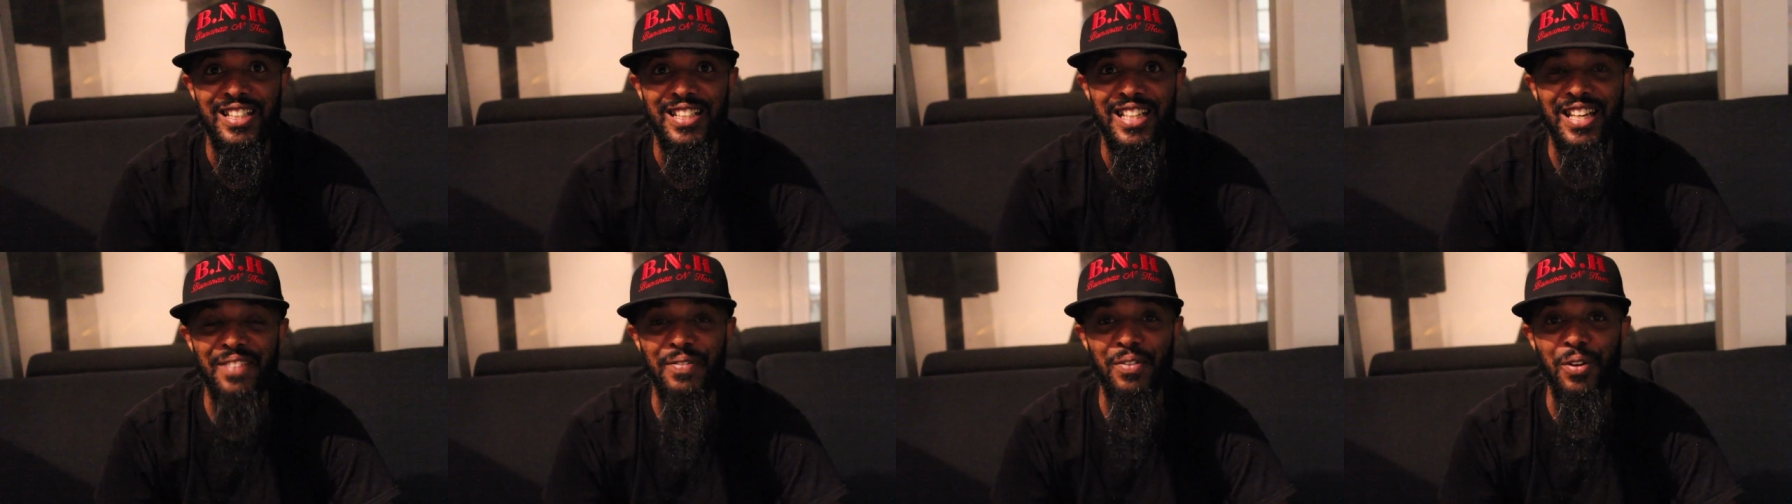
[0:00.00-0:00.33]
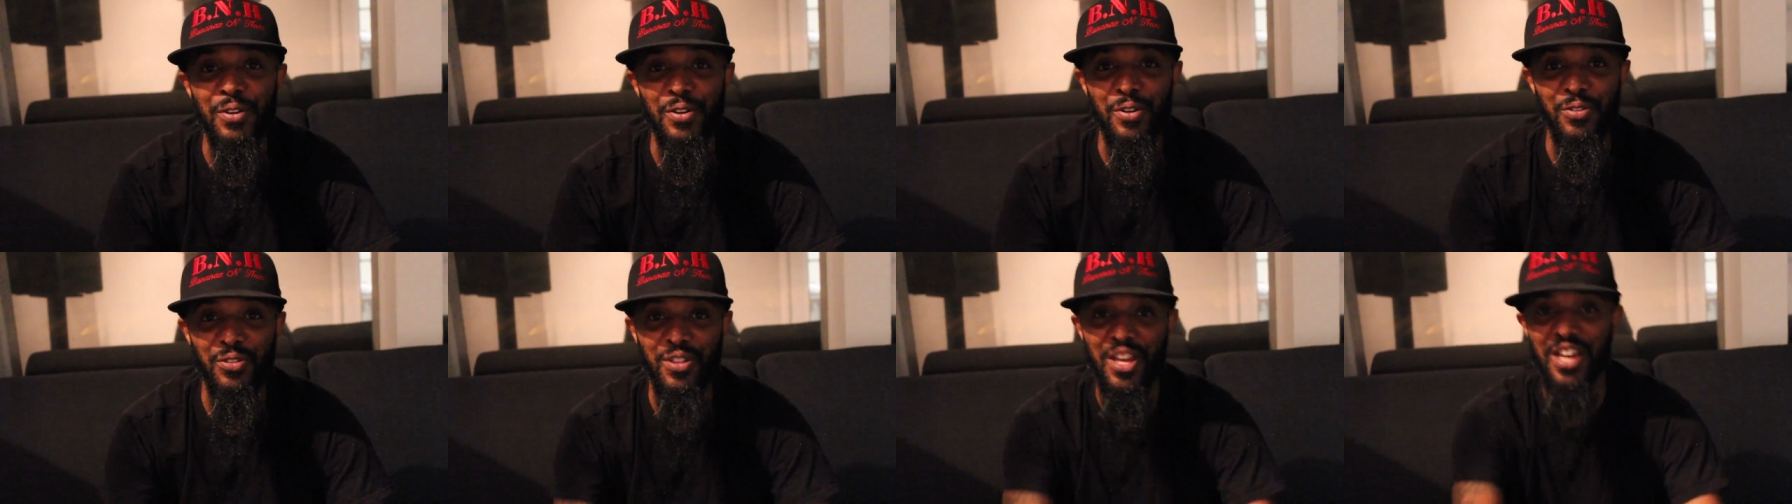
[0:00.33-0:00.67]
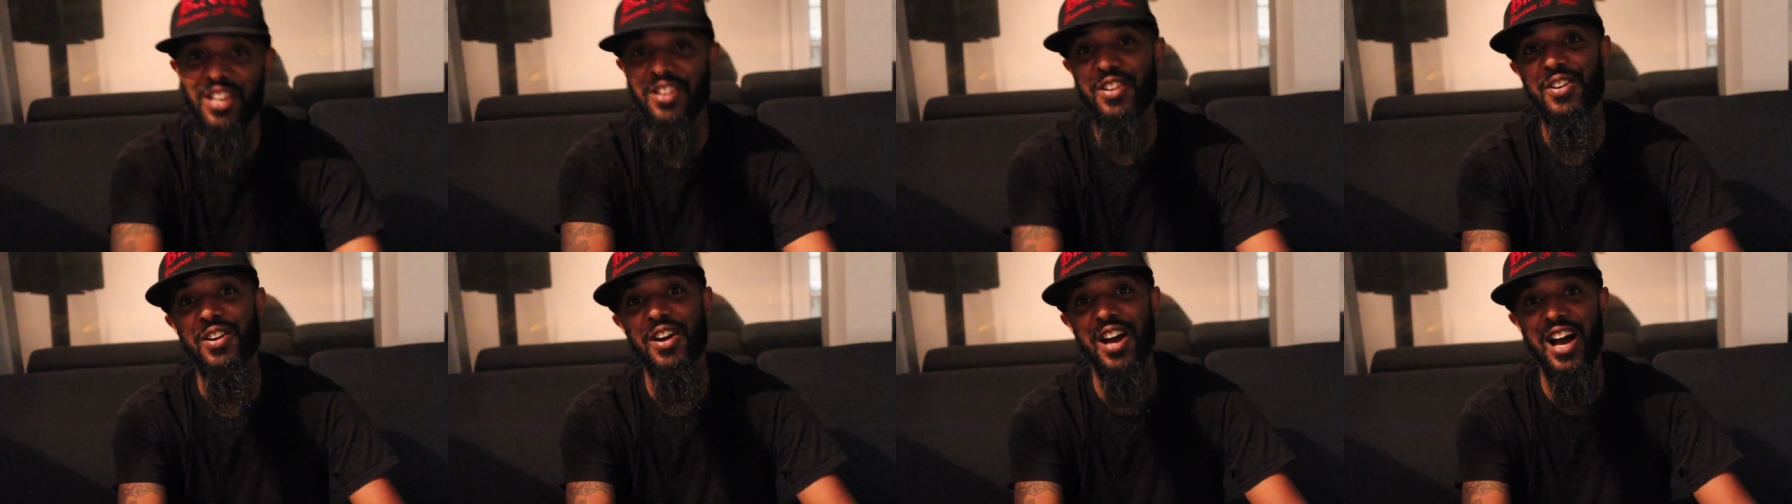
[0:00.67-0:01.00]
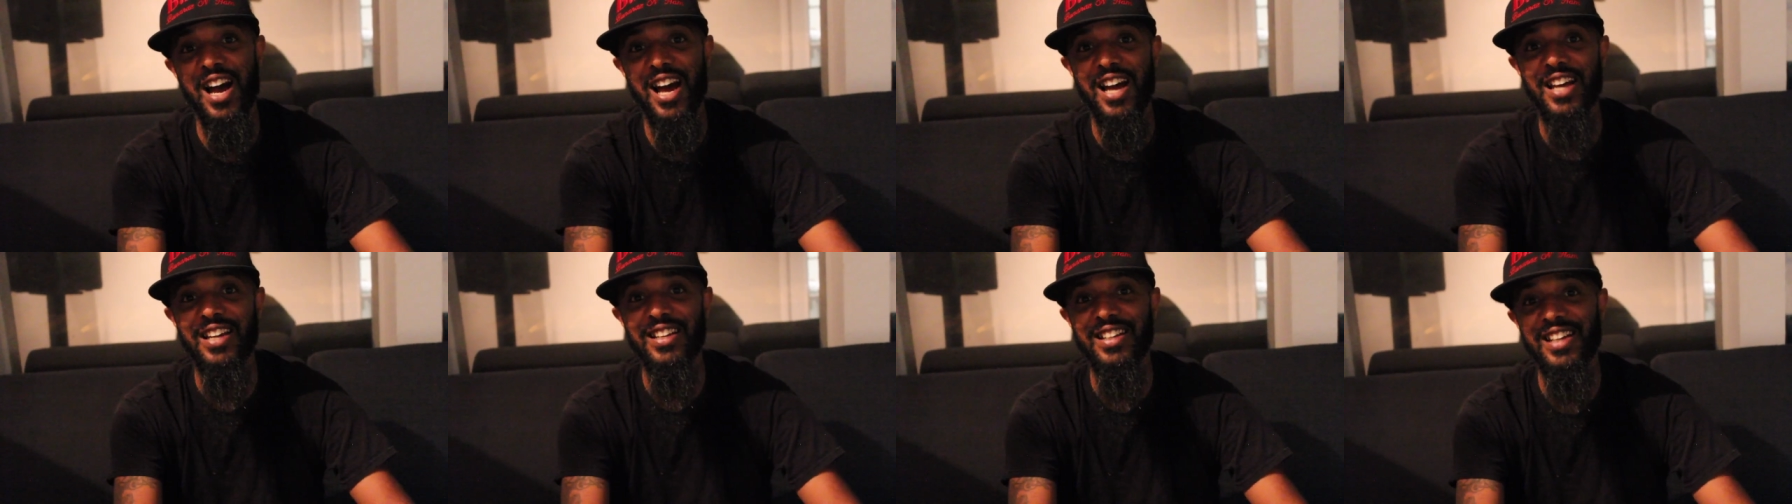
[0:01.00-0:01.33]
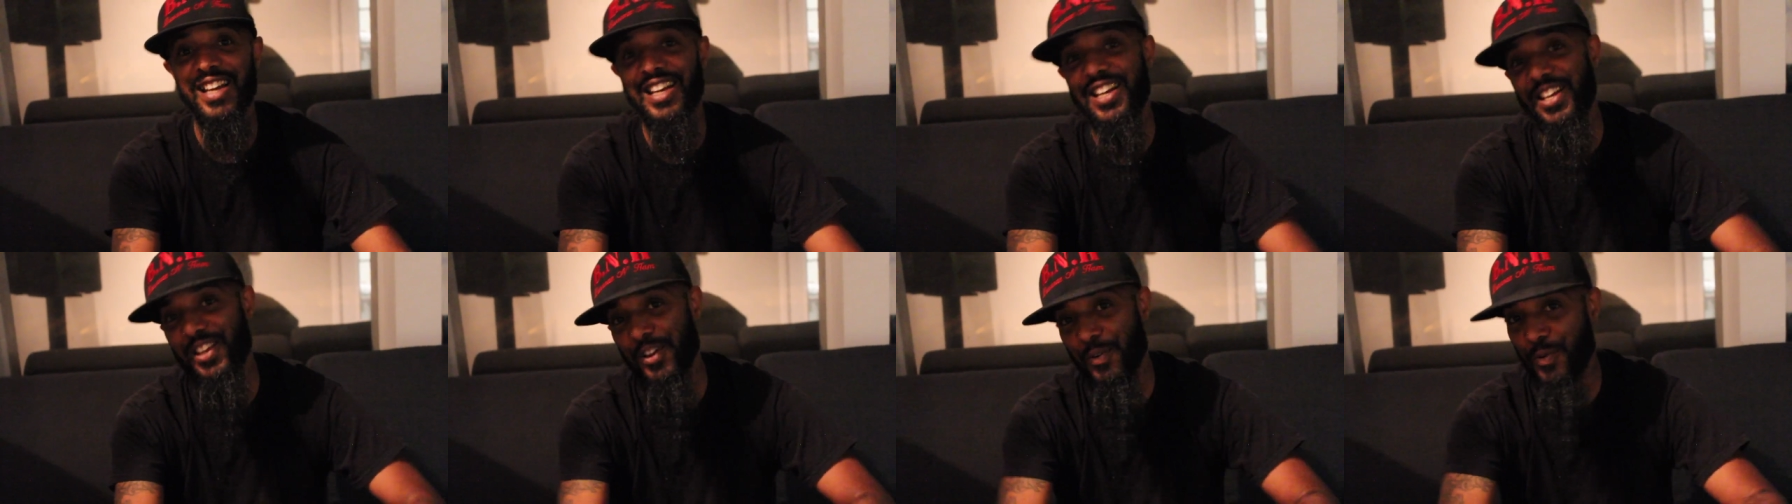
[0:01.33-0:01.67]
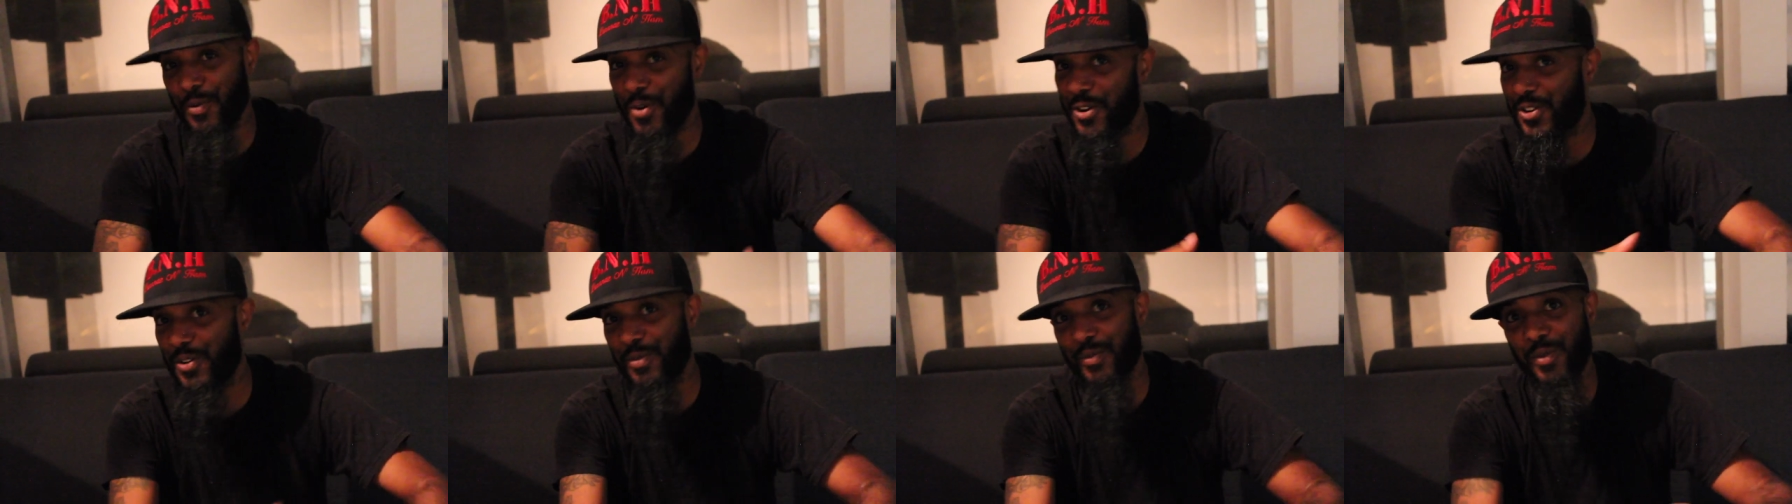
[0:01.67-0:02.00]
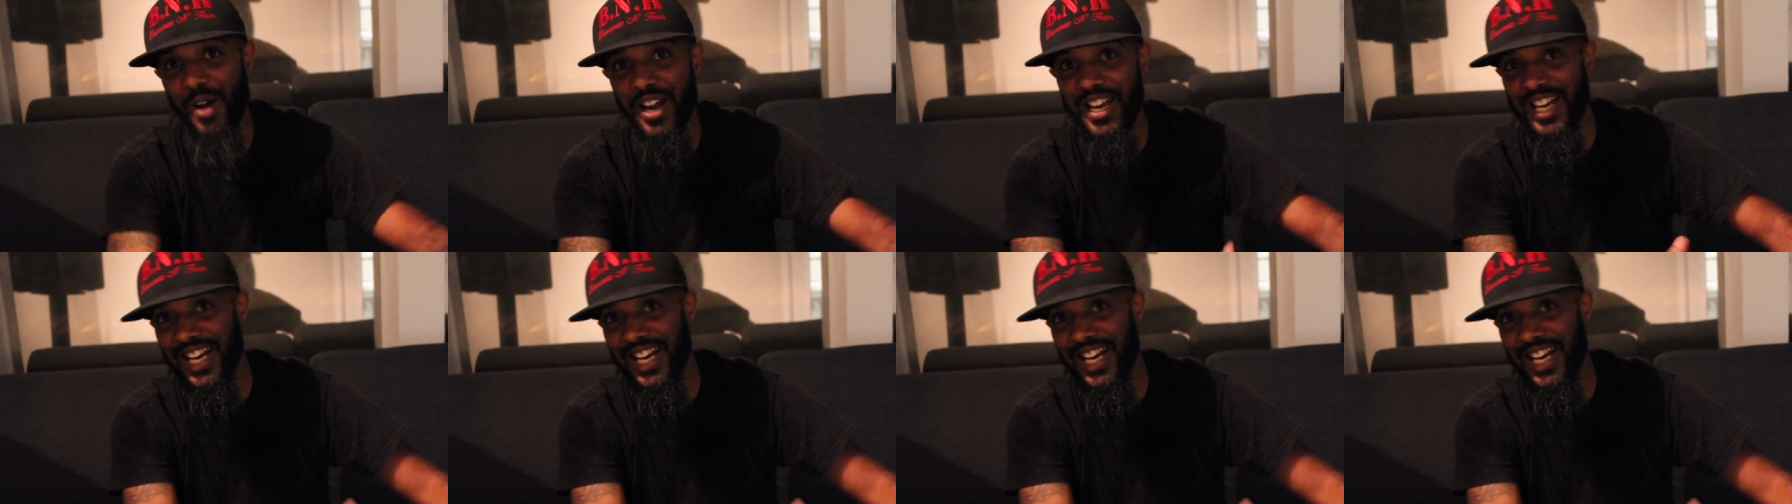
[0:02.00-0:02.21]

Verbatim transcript: Even though you think you're hot, and then you wonder why